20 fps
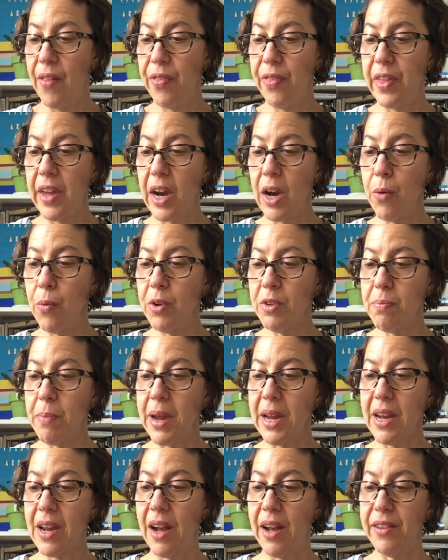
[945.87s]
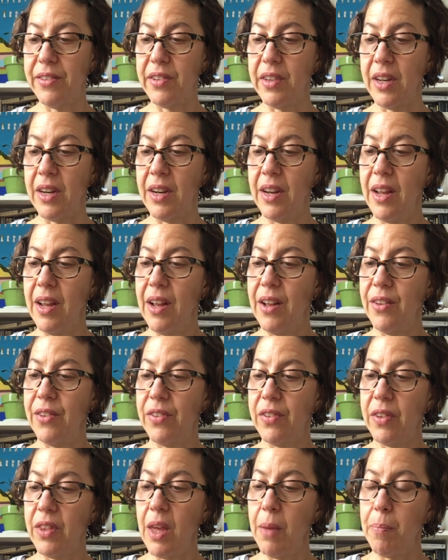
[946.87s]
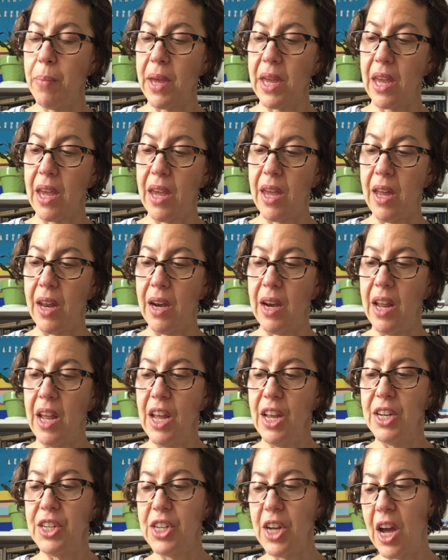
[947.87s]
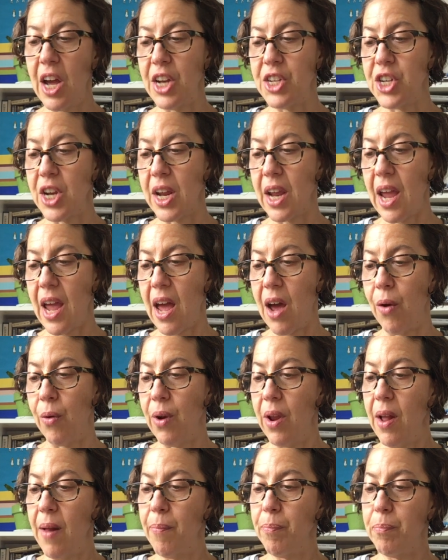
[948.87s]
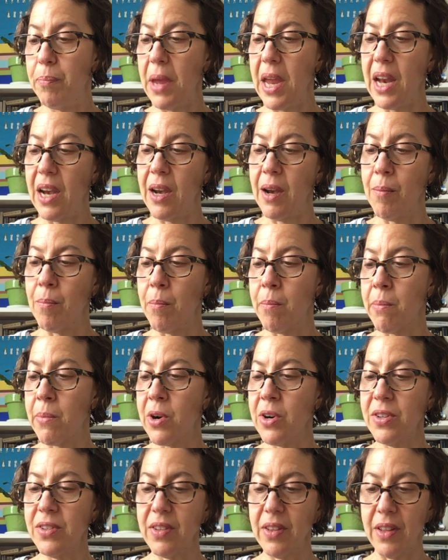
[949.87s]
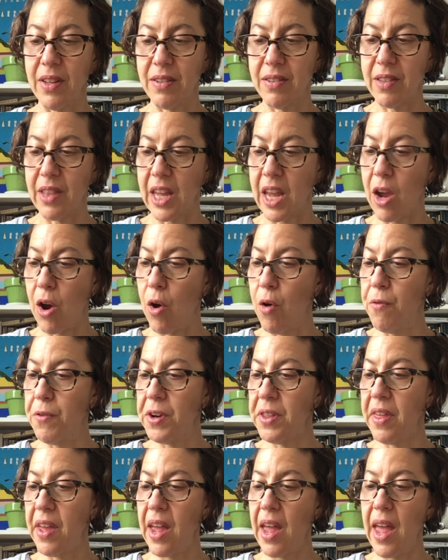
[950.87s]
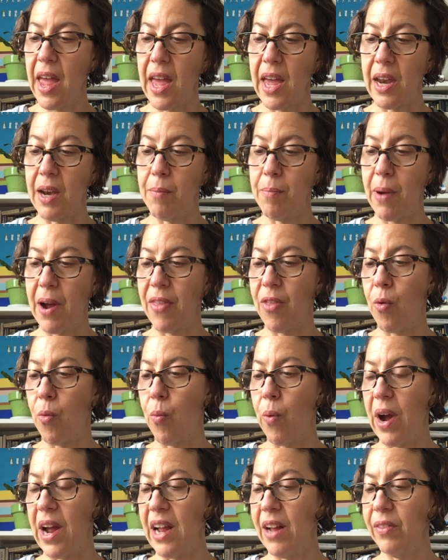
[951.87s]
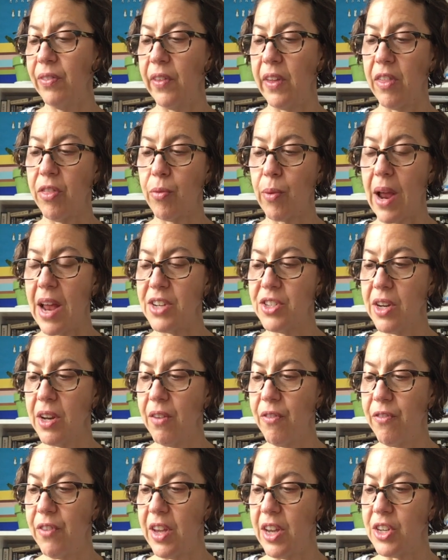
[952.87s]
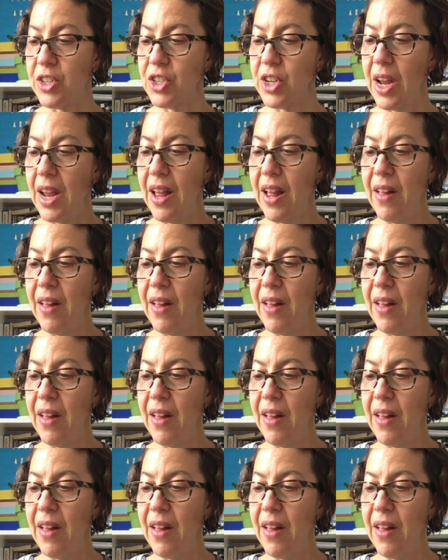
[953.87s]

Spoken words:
There was my cousin, slipping in, dodging out, beaten mercilessly over the head by the wildly thrashing fish,